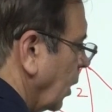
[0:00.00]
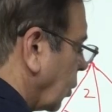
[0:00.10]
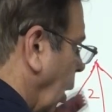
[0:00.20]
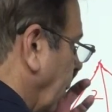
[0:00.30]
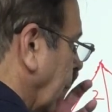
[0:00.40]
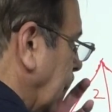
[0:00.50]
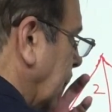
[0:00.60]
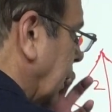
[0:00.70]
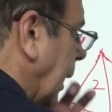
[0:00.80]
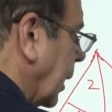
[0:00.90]
So obviously
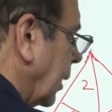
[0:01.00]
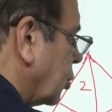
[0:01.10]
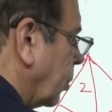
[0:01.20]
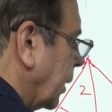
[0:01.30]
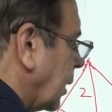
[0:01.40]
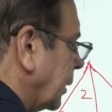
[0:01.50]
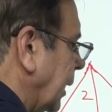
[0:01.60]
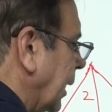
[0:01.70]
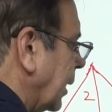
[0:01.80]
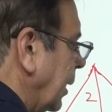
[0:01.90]
this angle should be
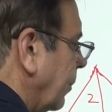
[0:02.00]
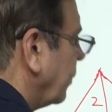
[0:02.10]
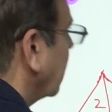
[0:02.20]
30 degree.